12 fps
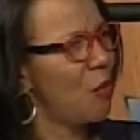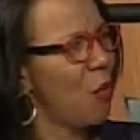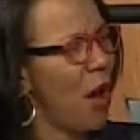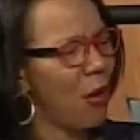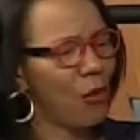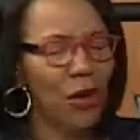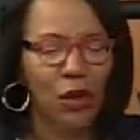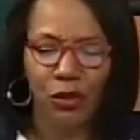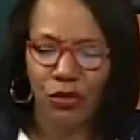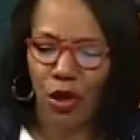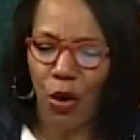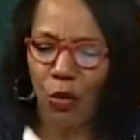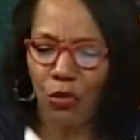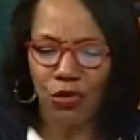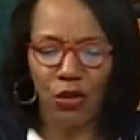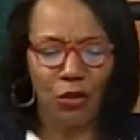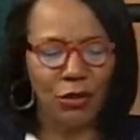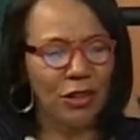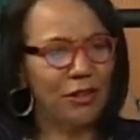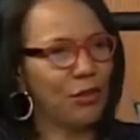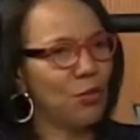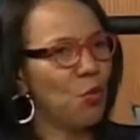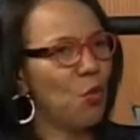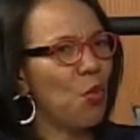Wow. So
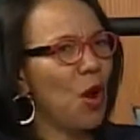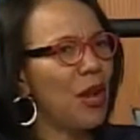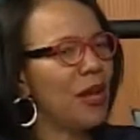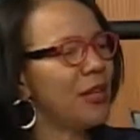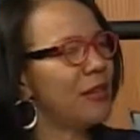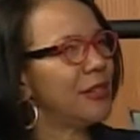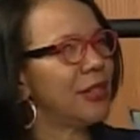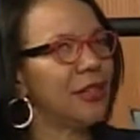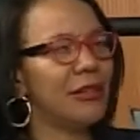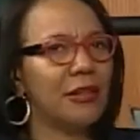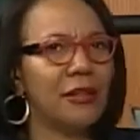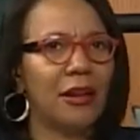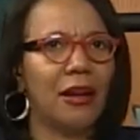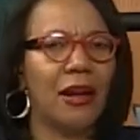listen, what is it?